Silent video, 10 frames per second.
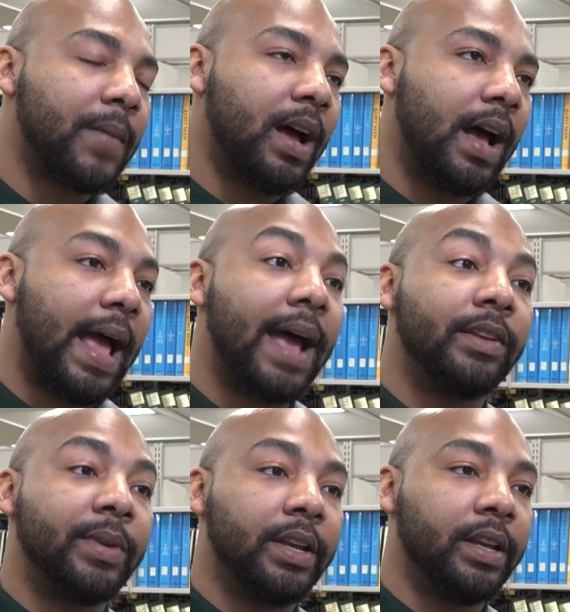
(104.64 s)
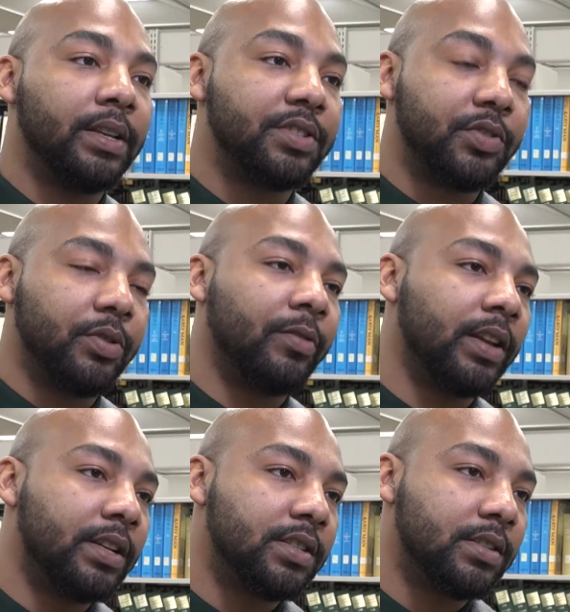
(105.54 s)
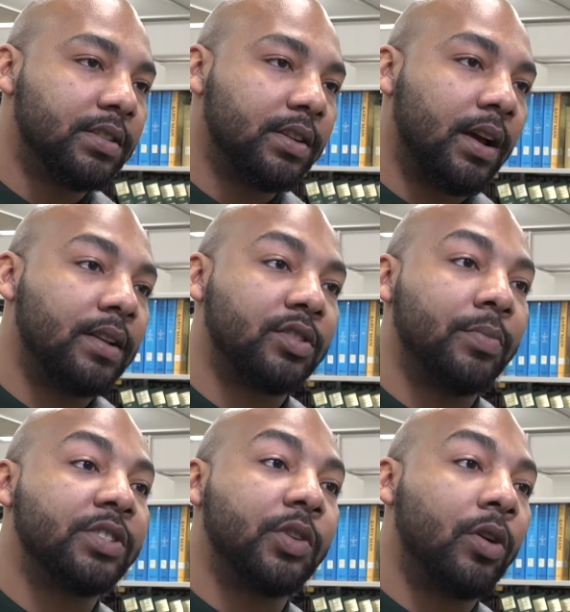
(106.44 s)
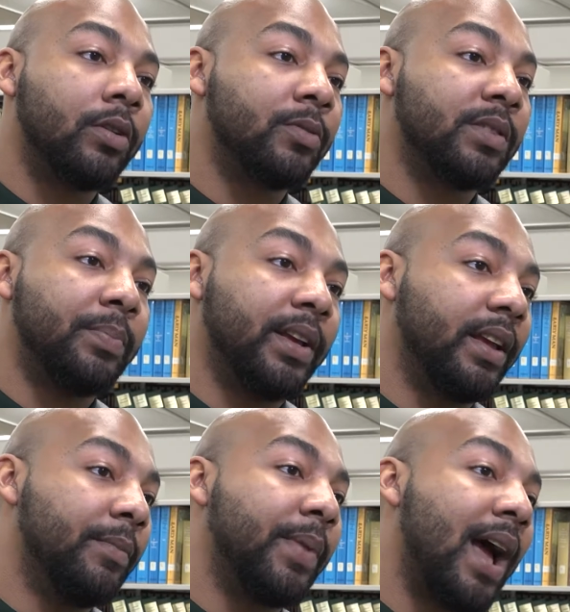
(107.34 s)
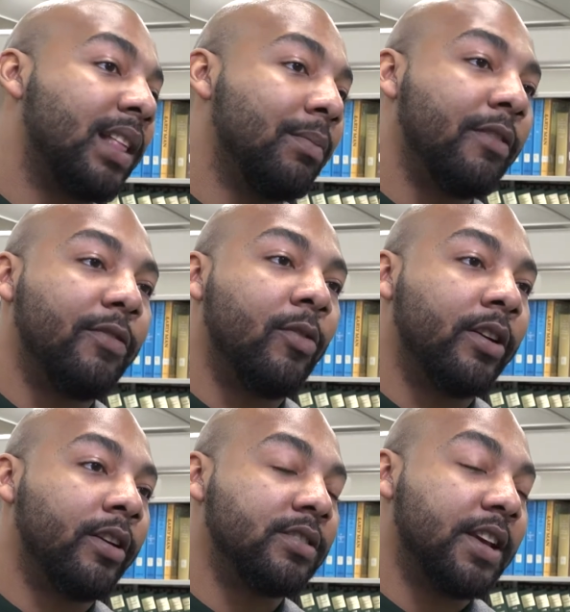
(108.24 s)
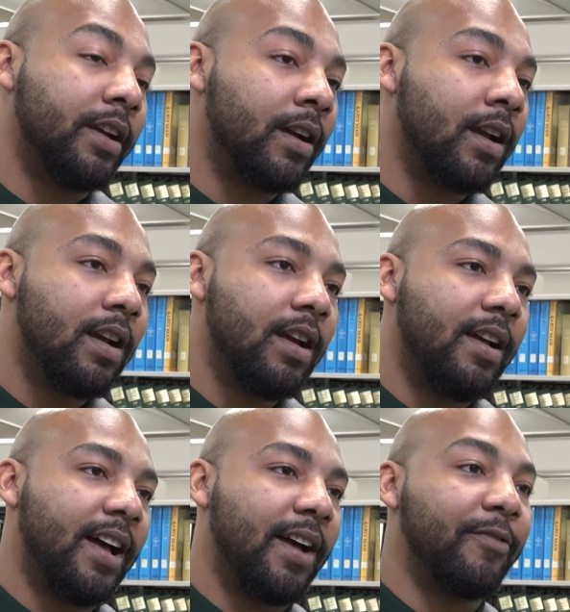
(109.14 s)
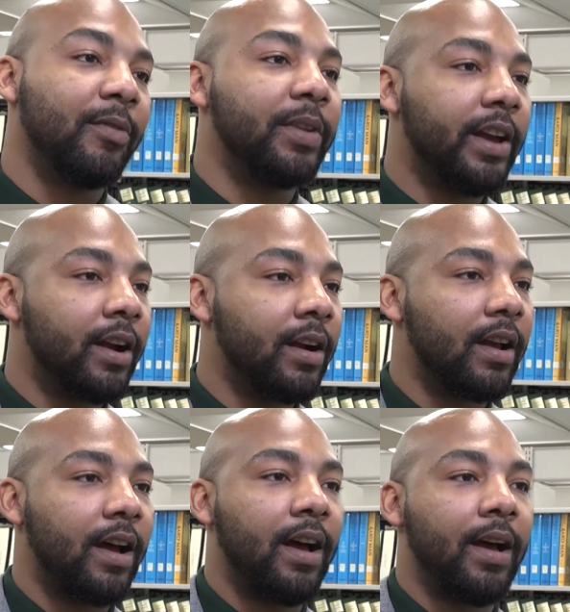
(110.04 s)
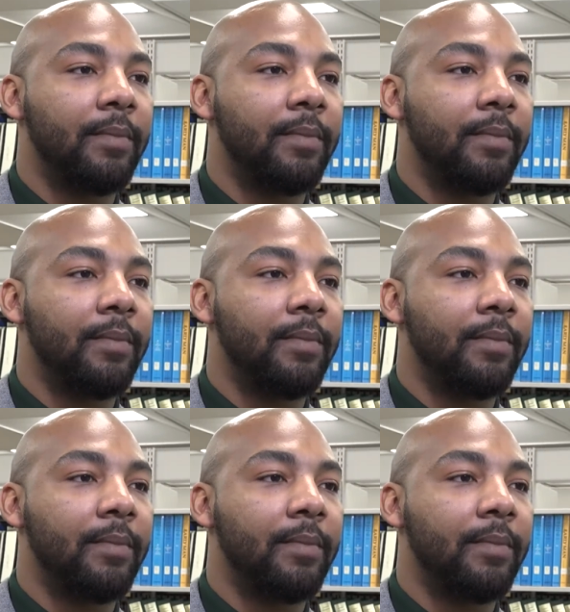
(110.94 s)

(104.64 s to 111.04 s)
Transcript: uh, had to be student relations. Uh, so Ms. Thorne was a big impact in my four years here. Uh, from there, uh, I